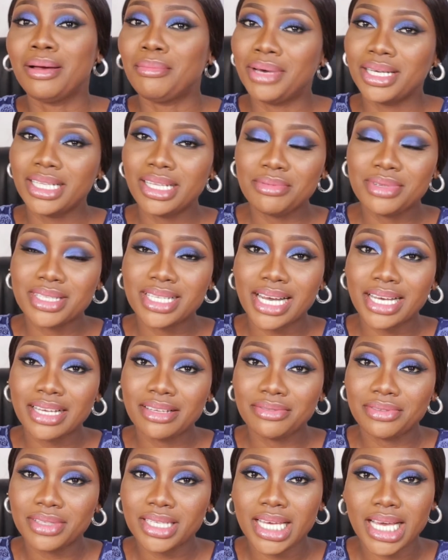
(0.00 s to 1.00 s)
My name is
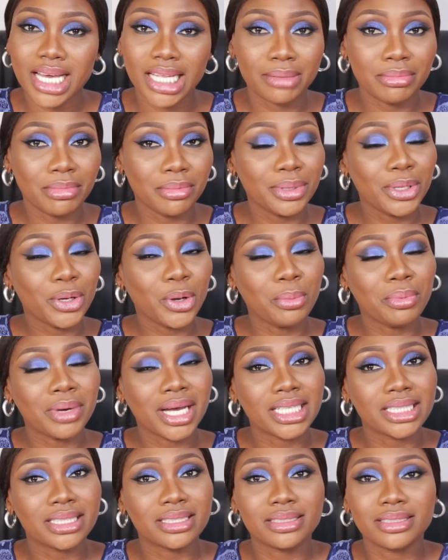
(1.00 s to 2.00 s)
Ivy and I'm a makeup
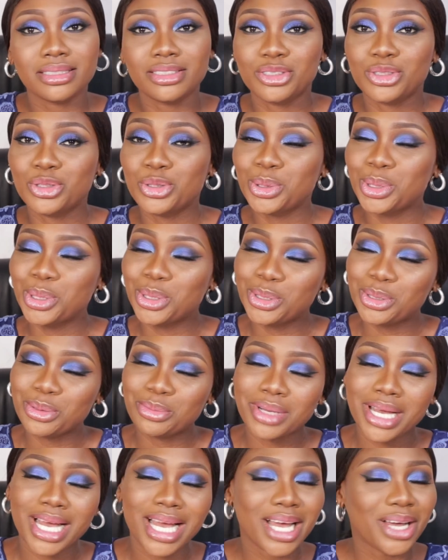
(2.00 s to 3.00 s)
artist,
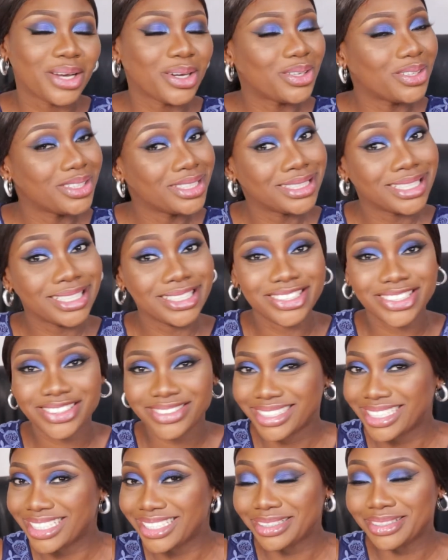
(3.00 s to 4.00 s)
YouTuber and content
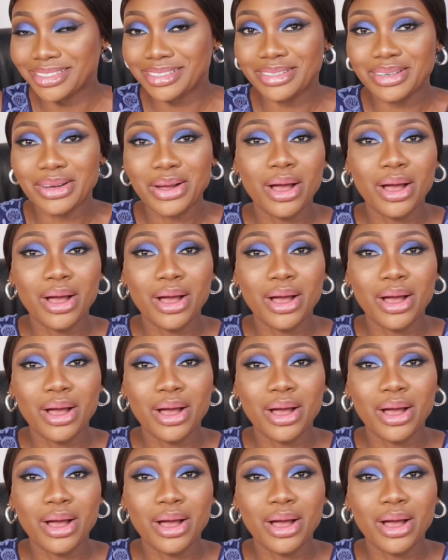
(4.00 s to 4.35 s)
creator